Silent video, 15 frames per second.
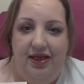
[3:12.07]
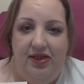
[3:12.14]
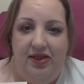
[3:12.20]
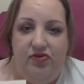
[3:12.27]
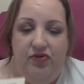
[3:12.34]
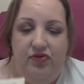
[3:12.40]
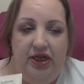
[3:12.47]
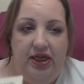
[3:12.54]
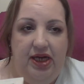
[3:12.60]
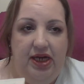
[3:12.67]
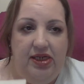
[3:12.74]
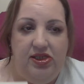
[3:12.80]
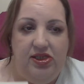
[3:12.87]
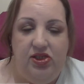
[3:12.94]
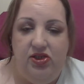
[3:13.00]
It's really
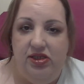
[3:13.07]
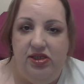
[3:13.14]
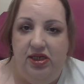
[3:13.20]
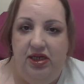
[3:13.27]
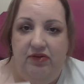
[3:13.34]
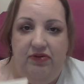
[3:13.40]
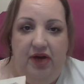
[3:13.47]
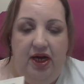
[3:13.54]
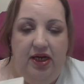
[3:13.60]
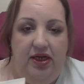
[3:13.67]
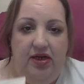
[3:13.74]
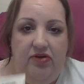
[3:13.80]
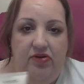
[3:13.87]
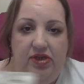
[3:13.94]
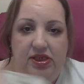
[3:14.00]
nice. It doesn't leave any
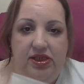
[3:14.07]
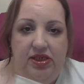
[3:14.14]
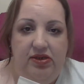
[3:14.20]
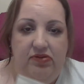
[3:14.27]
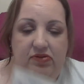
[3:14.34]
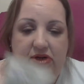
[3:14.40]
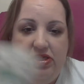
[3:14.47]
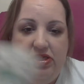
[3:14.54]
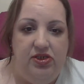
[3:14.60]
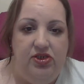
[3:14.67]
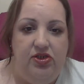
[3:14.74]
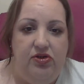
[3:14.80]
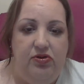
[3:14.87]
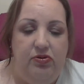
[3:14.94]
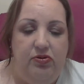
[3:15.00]
greasy
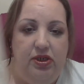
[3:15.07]
residue.